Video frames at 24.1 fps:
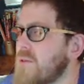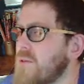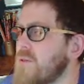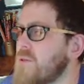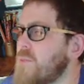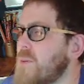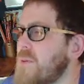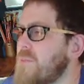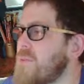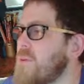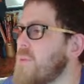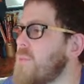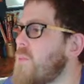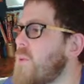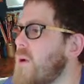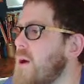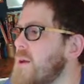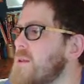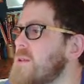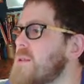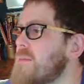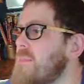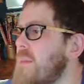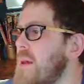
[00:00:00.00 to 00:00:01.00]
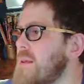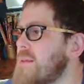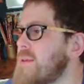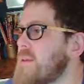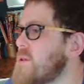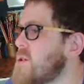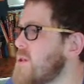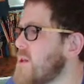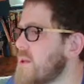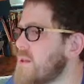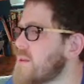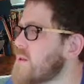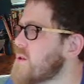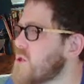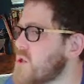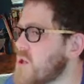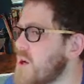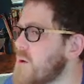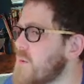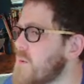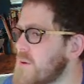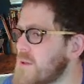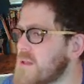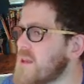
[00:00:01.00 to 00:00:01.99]
with the worst messaging the
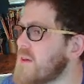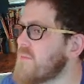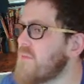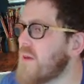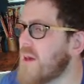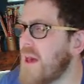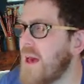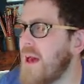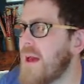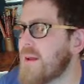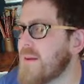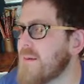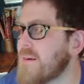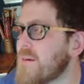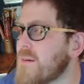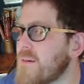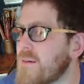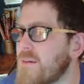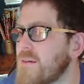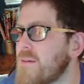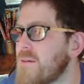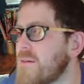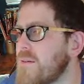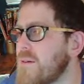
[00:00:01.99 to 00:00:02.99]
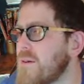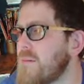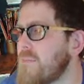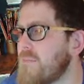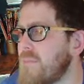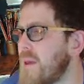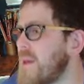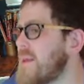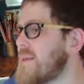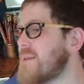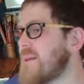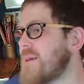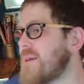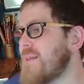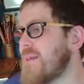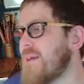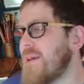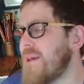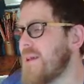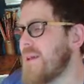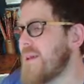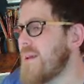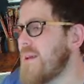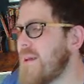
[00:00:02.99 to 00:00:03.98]
show has ever had,
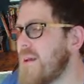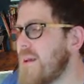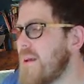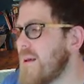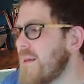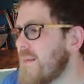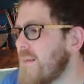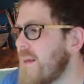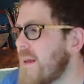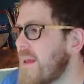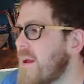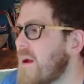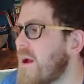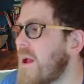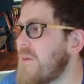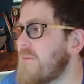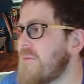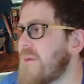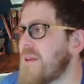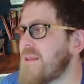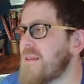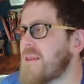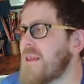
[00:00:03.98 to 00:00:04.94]
basically. Like, I think the